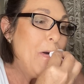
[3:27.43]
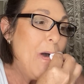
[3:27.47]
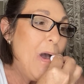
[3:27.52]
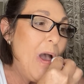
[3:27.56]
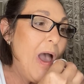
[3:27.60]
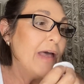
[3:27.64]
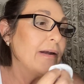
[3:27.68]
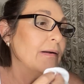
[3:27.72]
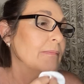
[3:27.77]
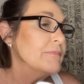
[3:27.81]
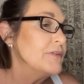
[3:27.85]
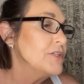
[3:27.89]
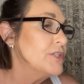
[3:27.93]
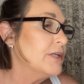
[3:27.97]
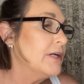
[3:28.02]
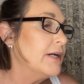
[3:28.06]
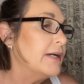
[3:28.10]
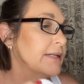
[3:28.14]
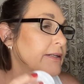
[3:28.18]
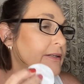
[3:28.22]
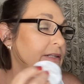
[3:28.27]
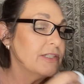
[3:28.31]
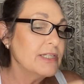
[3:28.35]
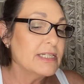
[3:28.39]
And I'm
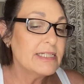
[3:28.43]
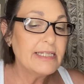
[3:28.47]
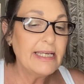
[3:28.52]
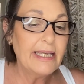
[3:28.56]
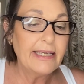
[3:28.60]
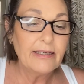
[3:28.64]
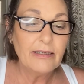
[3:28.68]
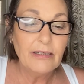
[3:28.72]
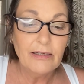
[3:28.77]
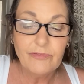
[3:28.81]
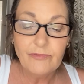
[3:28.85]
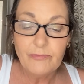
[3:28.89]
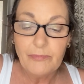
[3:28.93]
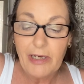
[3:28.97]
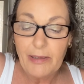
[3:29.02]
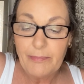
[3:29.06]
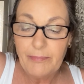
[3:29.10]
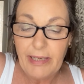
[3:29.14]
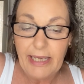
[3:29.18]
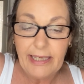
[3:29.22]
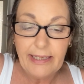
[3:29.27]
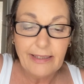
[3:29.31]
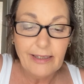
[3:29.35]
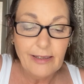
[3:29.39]
trying not to take off my
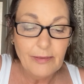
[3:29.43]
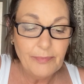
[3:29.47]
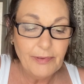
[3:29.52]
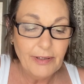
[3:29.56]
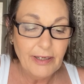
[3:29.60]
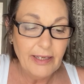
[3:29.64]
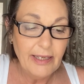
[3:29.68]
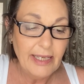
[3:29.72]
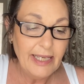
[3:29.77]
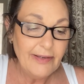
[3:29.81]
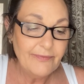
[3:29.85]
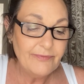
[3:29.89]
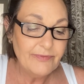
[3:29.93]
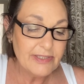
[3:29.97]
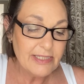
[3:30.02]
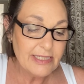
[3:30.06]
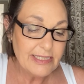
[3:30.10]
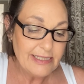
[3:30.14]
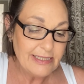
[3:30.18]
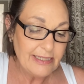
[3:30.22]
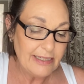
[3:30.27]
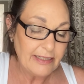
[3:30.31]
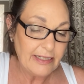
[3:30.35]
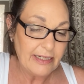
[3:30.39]
makeup. I have
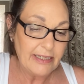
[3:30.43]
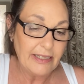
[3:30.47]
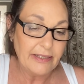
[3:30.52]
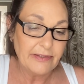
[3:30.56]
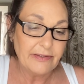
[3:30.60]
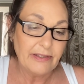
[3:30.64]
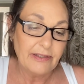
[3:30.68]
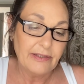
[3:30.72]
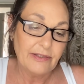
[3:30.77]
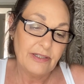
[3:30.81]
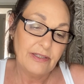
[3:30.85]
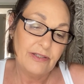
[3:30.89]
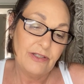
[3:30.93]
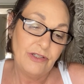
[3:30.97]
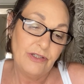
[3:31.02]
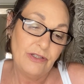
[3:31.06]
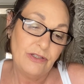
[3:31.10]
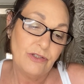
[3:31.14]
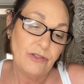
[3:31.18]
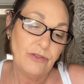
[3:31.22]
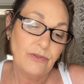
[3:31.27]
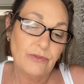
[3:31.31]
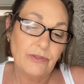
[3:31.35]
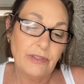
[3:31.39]
just done another
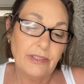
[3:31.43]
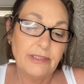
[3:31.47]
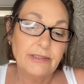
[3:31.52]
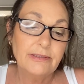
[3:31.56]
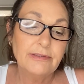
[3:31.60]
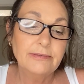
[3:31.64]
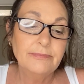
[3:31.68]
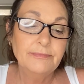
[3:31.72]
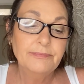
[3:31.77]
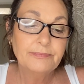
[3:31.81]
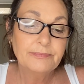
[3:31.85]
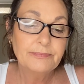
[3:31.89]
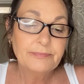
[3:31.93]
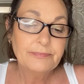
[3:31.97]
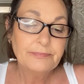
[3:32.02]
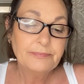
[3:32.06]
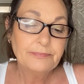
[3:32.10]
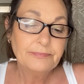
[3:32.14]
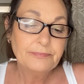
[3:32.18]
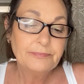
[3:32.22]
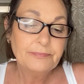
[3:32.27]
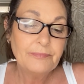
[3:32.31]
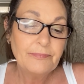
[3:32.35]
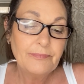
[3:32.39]
tutorial,
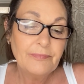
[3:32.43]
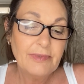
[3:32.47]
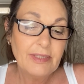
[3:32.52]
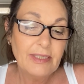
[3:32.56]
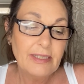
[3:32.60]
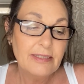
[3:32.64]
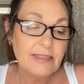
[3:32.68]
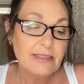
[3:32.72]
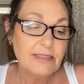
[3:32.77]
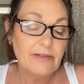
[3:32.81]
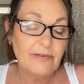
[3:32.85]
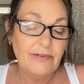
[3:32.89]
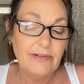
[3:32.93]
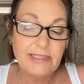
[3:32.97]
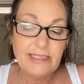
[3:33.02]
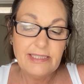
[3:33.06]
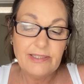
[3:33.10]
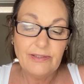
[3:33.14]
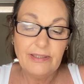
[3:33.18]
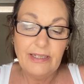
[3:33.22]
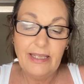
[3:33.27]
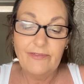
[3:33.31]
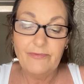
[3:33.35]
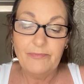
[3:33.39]
so I
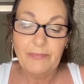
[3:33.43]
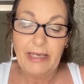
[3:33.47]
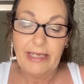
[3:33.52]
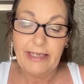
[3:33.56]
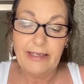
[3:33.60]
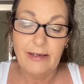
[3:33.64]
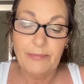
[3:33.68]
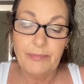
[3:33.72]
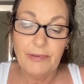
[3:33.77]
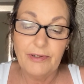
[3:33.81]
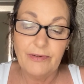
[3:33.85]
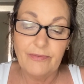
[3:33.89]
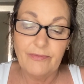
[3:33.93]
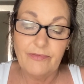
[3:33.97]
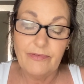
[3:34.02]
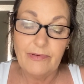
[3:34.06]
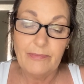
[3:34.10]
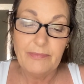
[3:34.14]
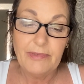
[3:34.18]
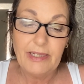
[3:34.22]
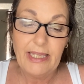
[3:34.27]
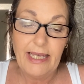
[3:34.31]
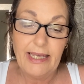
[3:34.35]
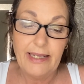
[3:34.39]
still have makeup on
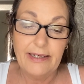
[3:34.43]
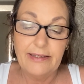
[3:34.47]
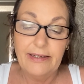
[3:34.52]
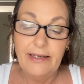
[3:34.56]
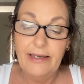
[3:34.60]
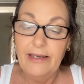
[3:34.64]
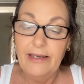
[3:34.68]
from that.